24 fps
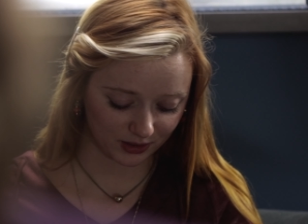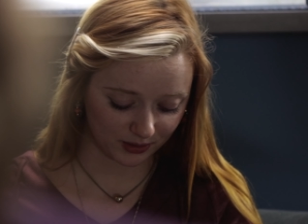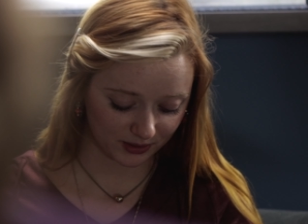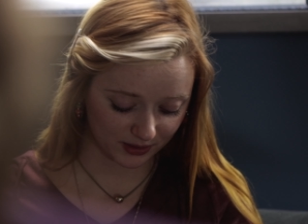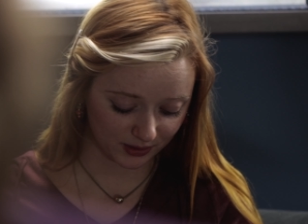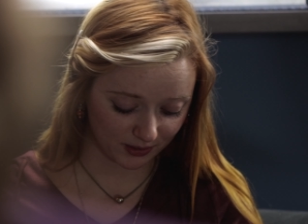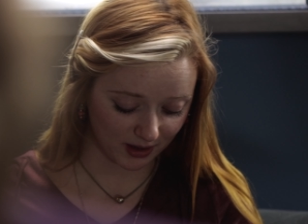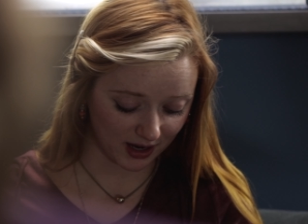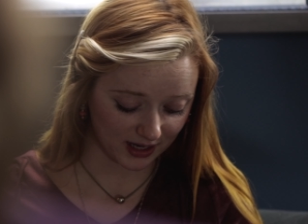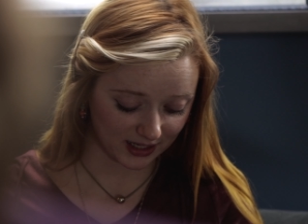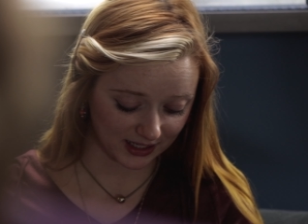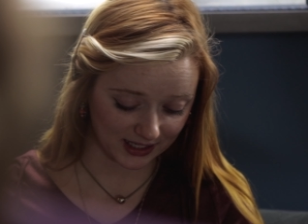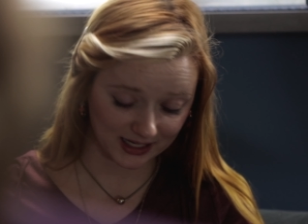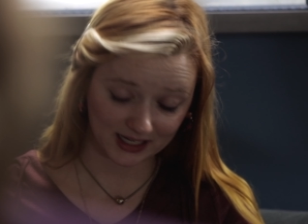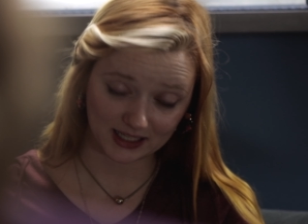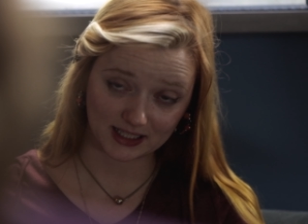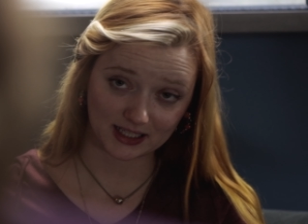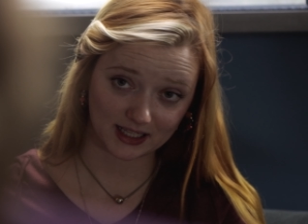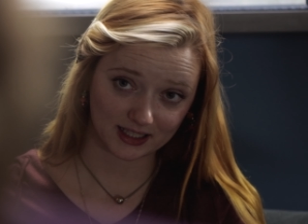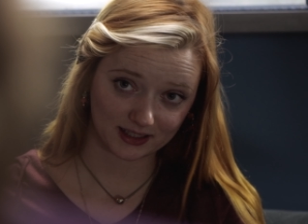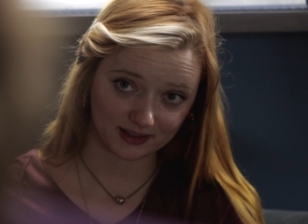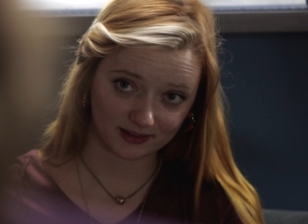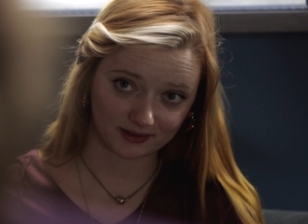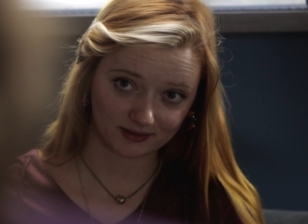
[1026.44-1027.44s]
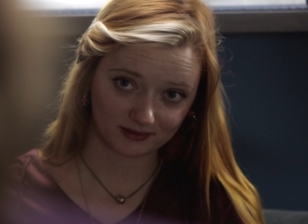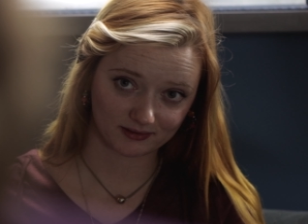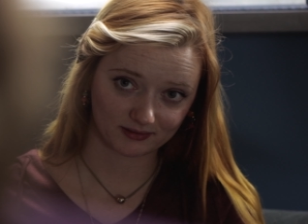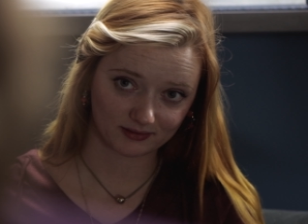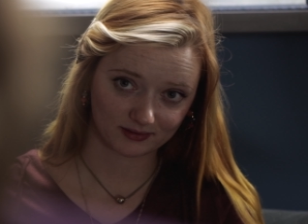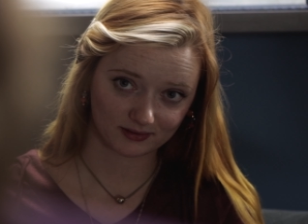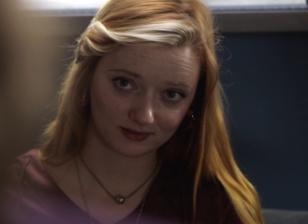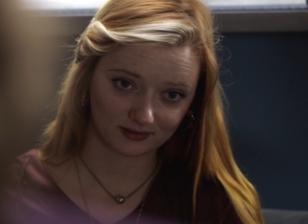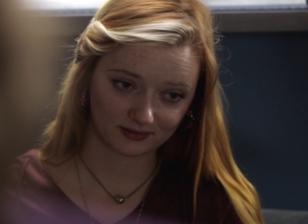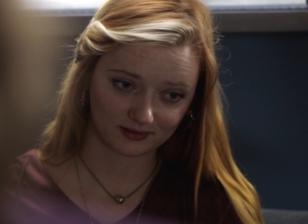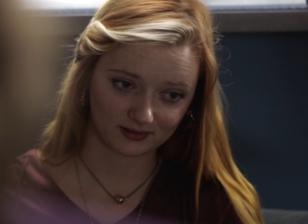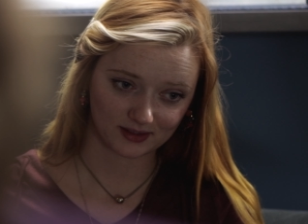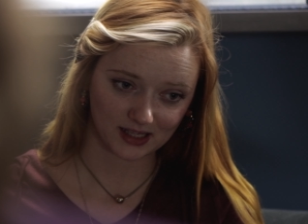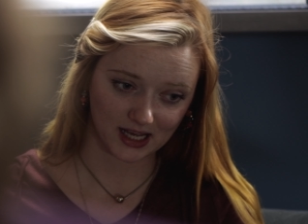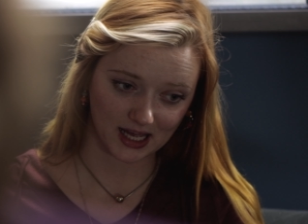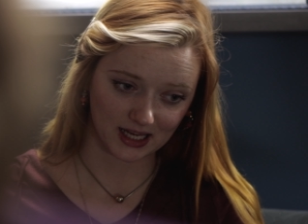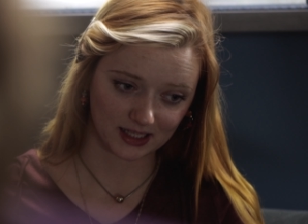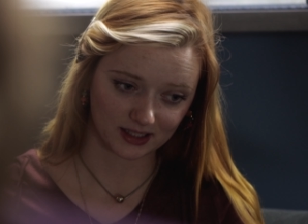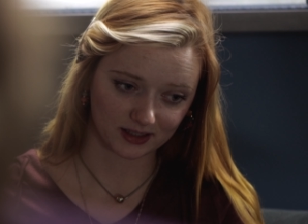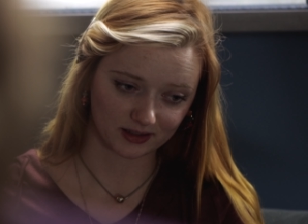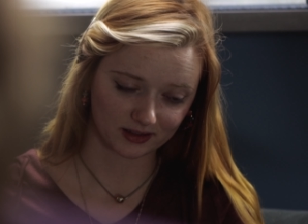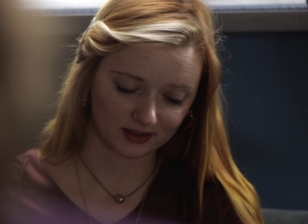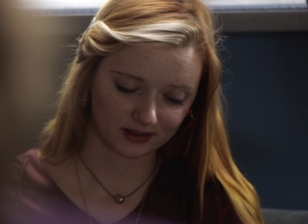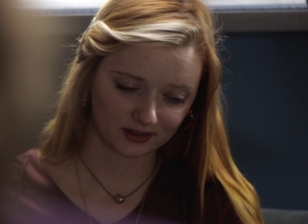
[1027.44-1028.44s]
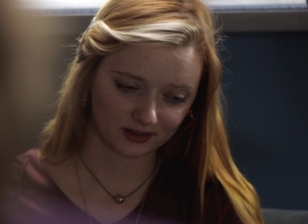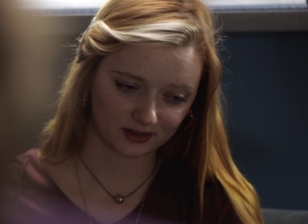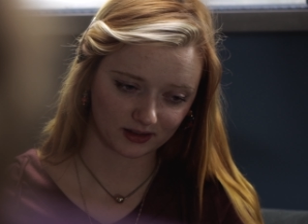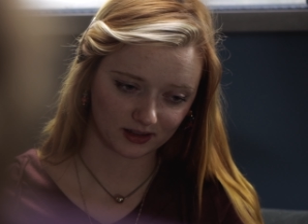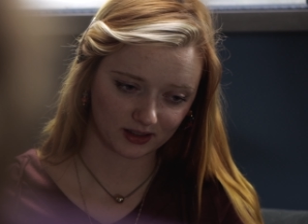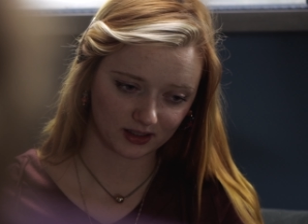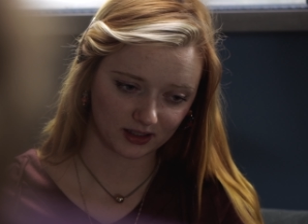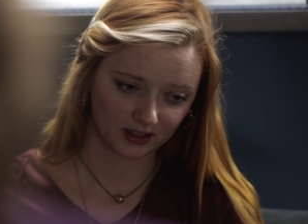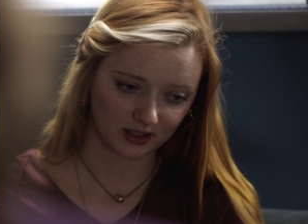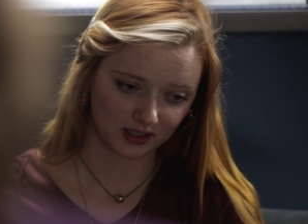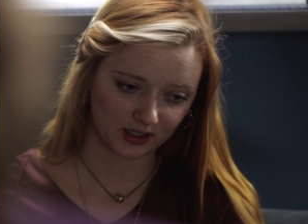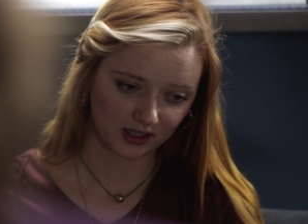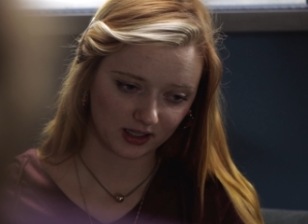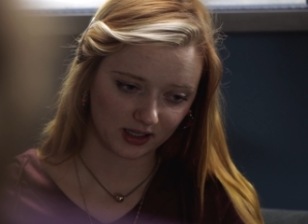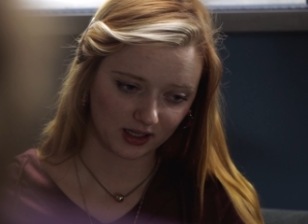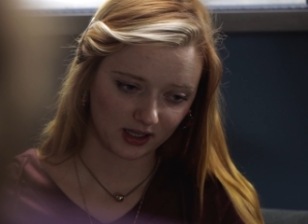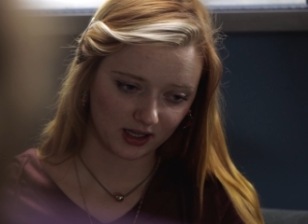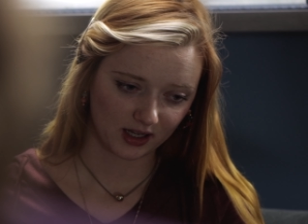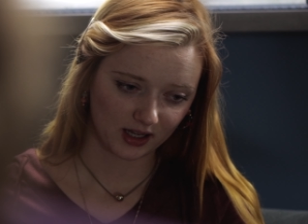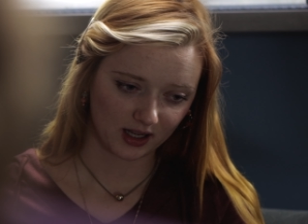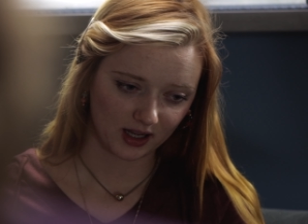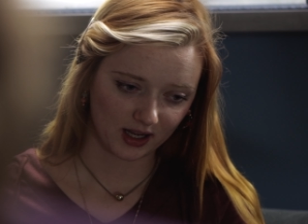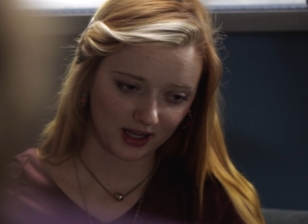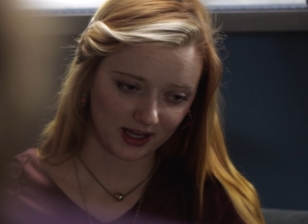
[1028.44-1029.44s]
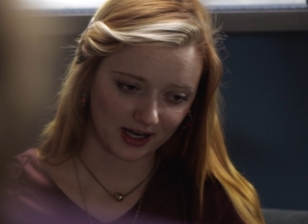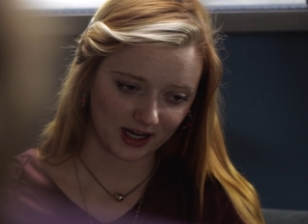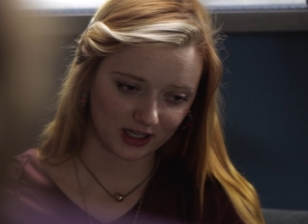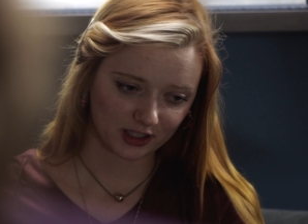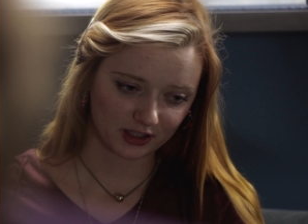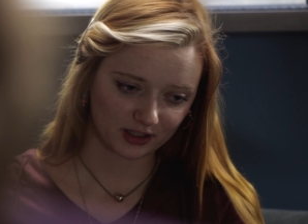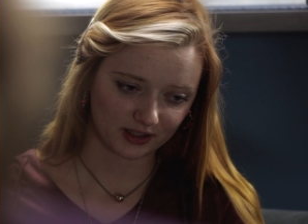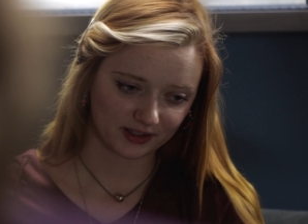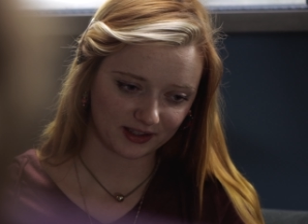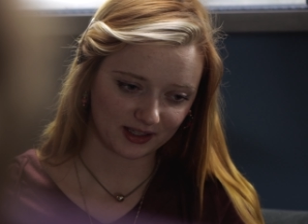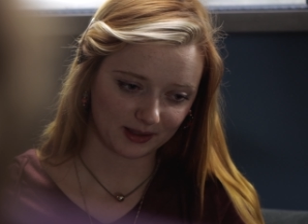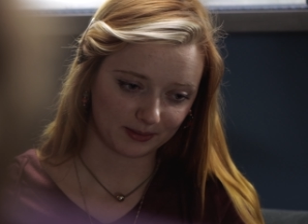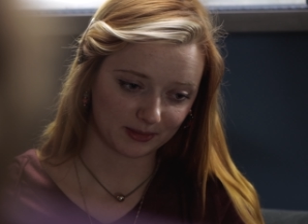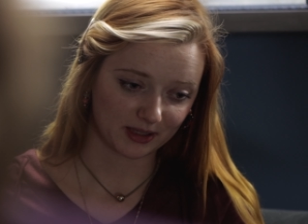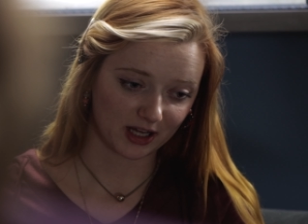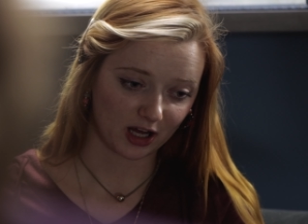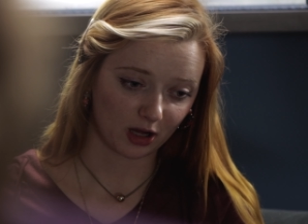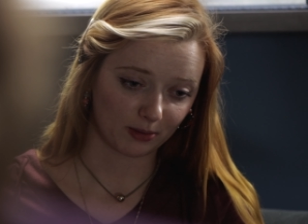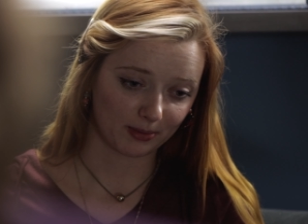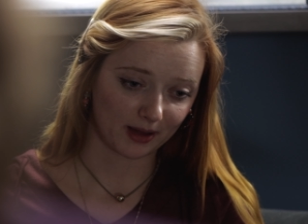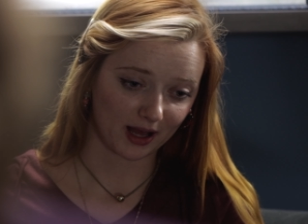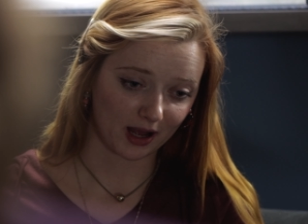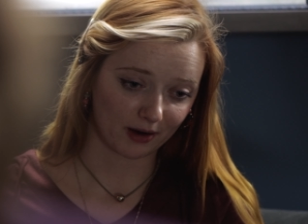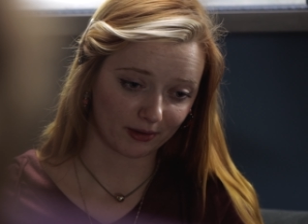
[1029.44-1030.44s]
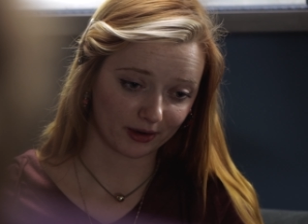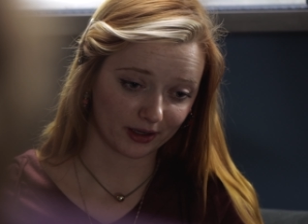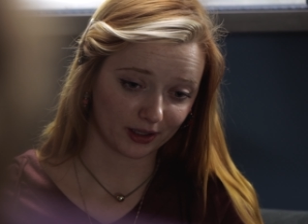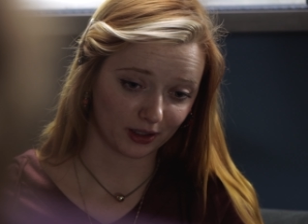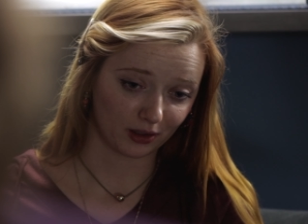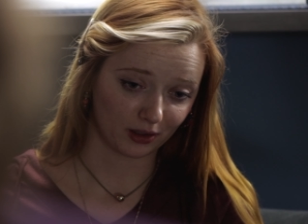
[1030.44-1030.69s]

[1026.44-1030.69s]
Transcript: his credit, he did. And it actually seemed to help Harry a